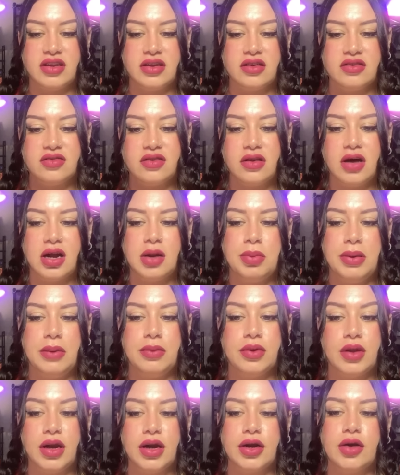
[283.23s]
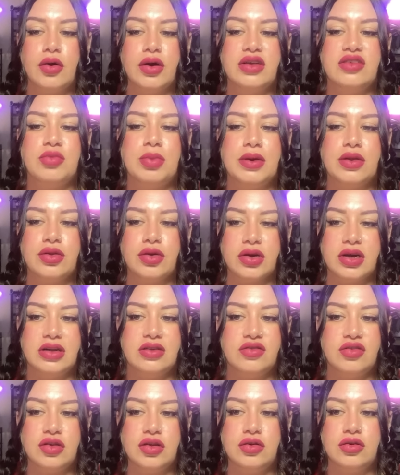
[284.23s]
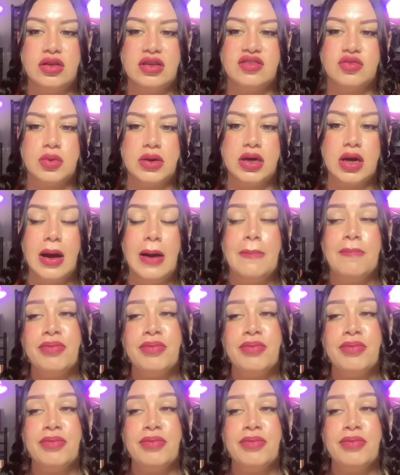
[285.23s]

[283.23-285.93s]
There's a lot of people that are going to be looking to you this week.